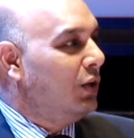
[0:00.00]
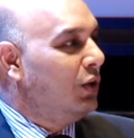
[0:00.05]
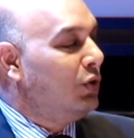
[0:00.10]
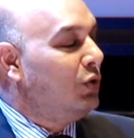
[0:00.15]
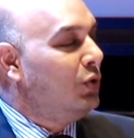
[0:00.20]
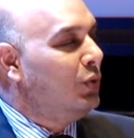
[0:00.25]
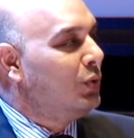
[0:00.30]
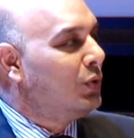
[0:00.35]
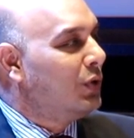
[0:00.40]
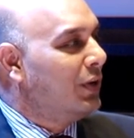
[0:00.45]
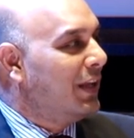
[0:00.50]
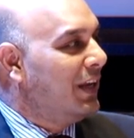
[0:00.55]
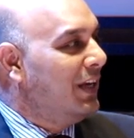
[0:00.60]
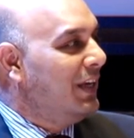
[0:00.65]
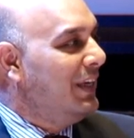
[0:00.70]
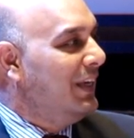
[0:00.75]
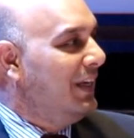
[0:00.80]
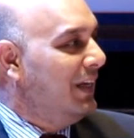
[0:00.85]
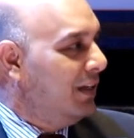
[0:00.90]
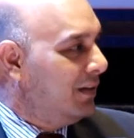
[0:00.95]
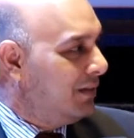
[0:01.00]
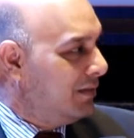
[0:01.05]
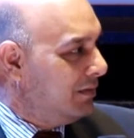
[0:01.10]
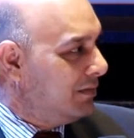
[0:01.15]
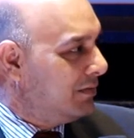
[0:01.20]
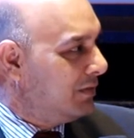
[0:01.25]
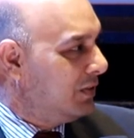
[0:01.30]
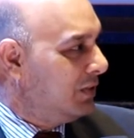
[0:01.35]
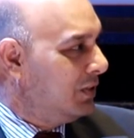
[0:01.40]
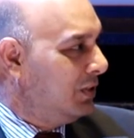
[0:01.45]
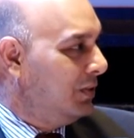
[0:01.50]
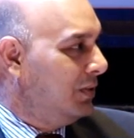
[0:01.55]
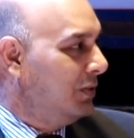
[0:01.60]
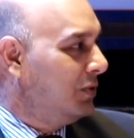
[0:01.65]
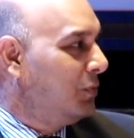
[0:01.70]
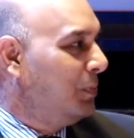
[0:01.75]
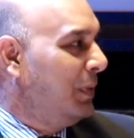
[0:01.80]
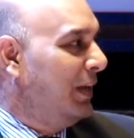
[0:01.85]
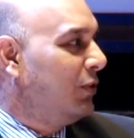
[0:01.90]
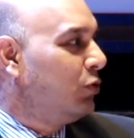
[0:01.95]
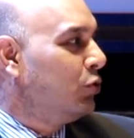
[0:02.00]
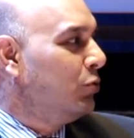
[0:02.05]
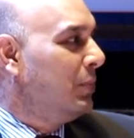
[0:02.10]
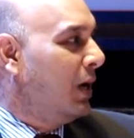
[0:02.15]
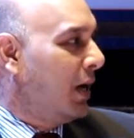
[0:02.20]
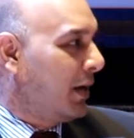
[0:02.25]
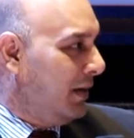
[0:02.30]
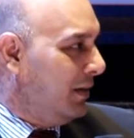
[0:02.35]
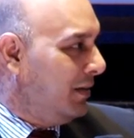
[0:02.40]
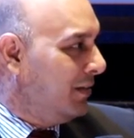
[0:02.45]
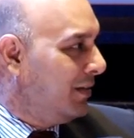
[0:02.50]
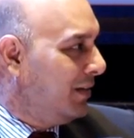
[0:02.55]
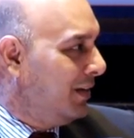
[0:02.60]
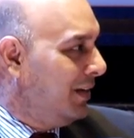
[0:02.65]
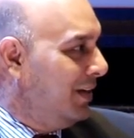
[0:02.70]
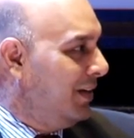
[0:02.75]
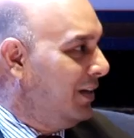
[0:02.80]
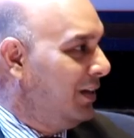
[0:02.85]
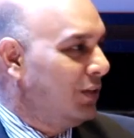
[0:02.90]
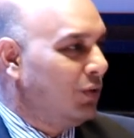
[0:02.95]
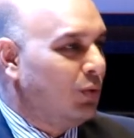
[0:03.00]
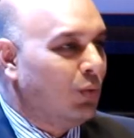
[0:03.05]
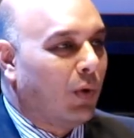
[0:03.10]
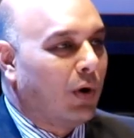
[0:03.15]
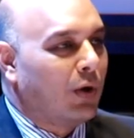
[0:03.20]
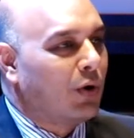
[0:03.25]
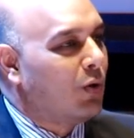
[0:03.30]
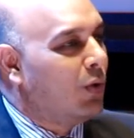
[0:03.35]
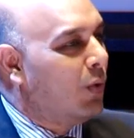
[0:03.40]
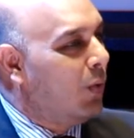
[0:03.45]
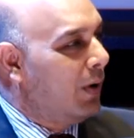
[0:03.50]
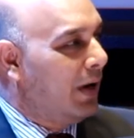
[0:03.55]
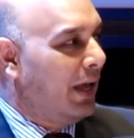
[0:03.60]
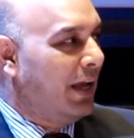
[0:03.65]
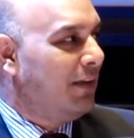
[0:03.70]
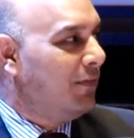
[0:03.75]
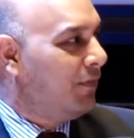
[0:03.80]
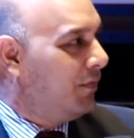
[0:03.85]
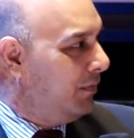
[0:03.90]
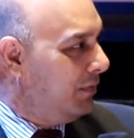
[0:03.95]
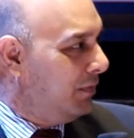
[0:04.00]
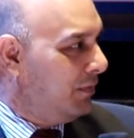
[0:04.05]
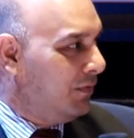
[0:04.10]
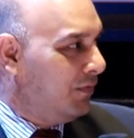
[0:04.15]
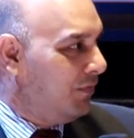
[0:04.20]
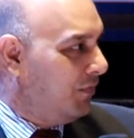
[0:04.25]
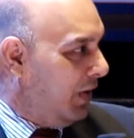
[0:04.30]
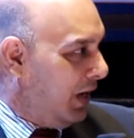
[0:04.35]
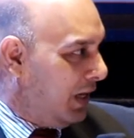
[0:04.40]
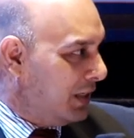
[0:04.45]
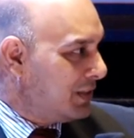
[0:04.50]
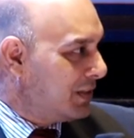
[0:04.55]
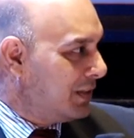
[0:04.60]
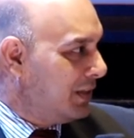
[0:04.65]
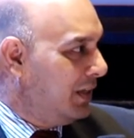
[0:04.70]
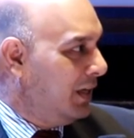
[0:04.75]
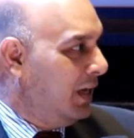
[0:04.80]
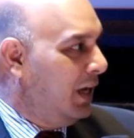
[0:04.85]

You today need speed to market. You want to go live fast.